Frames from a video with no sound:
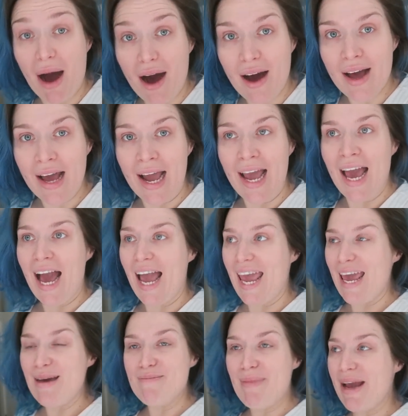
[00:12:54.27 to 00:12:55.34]
but
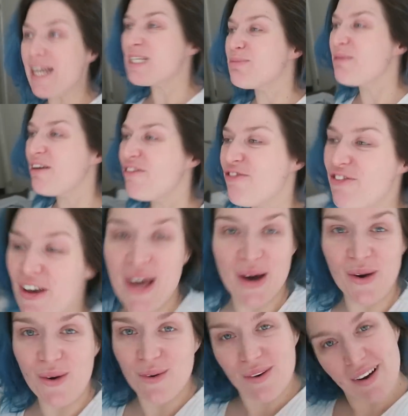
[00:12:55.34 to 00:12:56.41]
it makes me
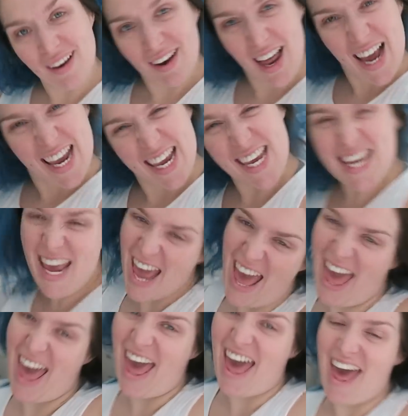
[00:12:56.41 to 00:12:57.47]
feel like,
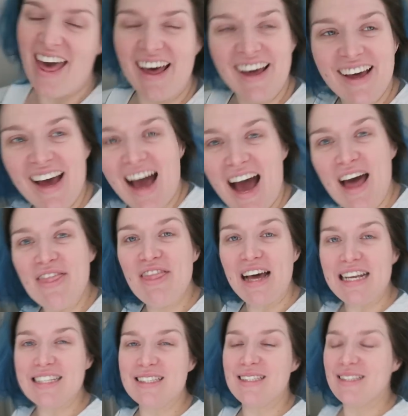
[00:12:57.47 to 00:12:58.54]
yeah. And
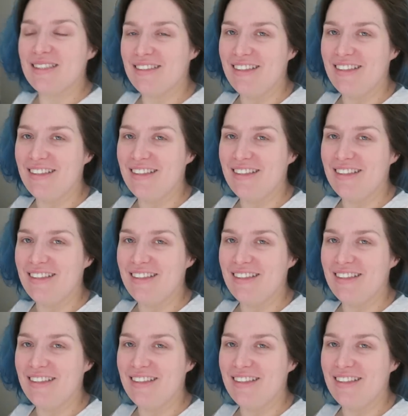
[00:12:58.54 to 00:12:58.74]
that's,